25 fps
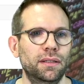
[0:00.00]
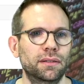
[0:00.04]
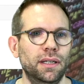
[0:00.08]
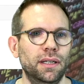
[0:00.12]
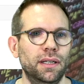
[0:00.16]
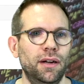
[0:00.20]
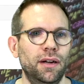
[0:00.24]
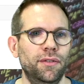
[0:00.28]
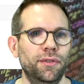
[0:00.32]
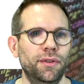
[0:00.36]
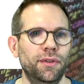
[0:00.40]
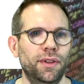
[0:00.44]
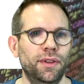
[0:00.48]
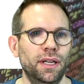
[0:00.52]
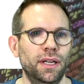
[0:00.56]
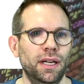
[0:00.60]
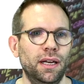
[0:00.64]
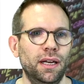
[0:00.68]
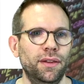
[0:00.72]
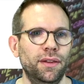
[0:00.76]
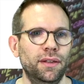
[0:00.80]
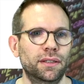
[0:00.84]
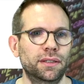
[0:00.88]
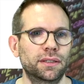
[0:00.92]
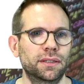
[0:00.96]
Everything
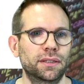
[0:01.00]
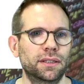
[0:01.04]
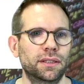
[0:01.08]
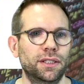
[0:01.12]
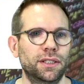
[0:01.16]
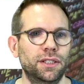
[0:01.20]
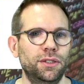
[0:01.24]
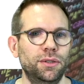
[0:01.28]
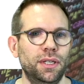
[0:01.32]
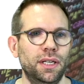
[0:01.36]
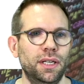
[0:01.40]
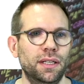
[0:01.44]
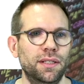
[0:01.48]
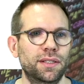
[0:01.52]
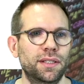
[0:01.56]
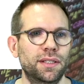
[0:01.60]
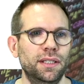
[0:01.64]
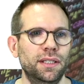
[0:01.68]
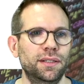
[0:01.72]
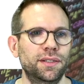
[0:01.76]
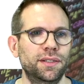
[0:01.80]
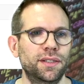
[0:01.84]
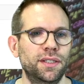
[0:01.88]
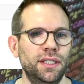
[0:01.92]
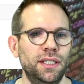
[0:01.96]
other you can
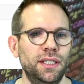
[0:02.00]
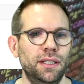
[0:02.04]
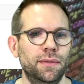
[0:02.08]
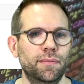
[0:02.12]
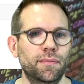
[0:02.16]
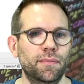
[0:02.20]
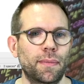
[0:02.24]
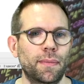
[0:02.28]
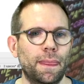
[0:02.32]
still see.